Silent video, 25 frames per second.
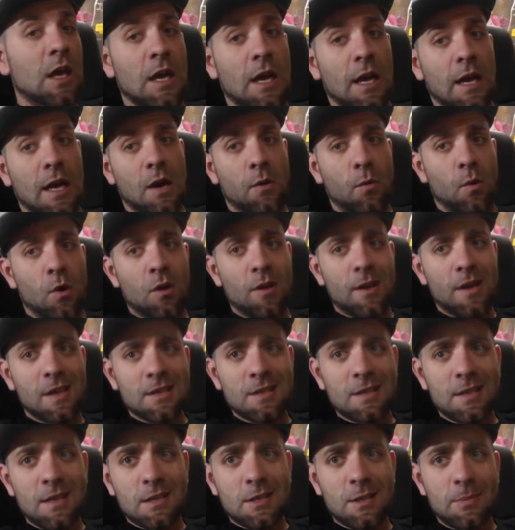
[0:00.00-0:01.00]
I got
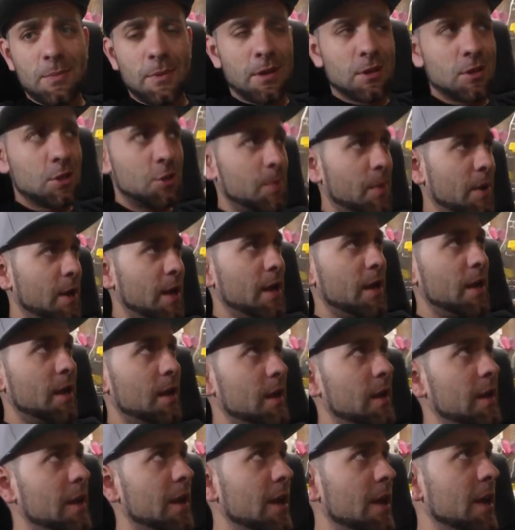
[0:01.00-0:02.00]
walleyes need sponge
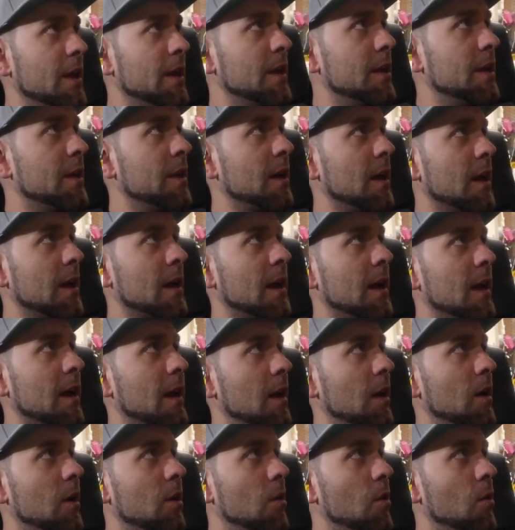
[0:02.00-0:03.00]
painted. I
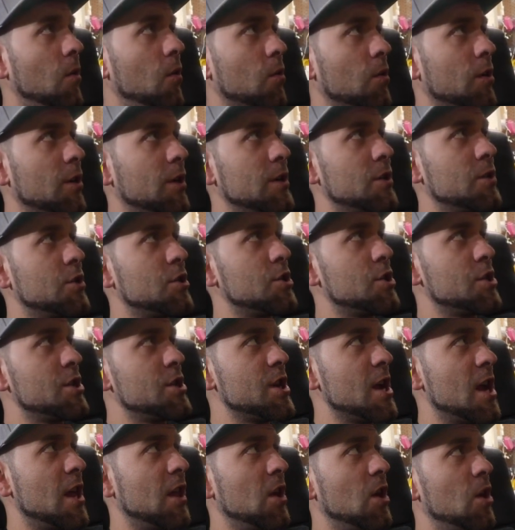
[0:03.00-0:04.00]
got orange,
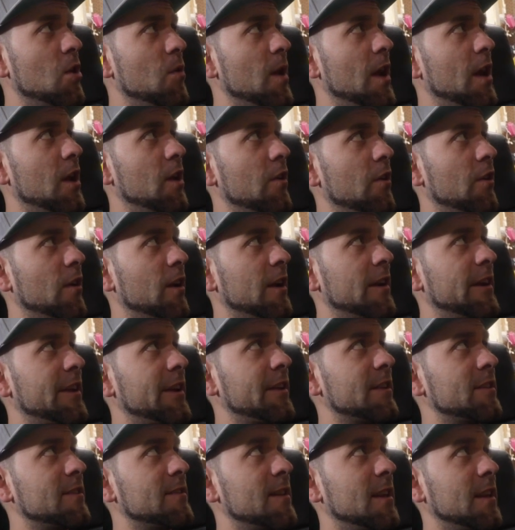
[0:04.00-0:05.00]
yellow, and
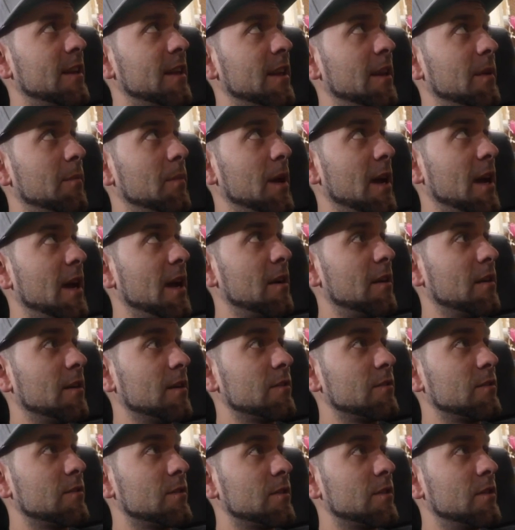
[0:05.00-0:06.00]
greens that need
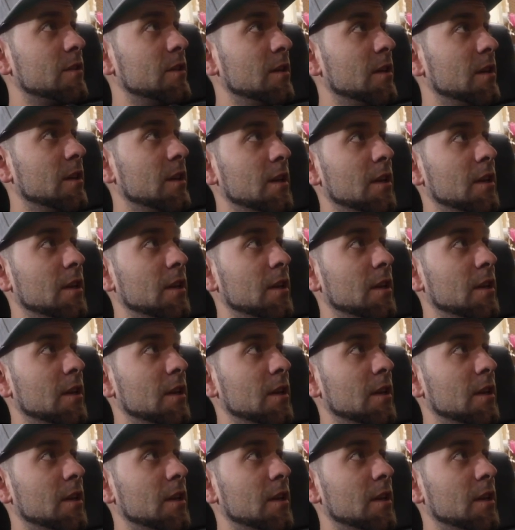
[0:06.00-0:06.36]
patterns.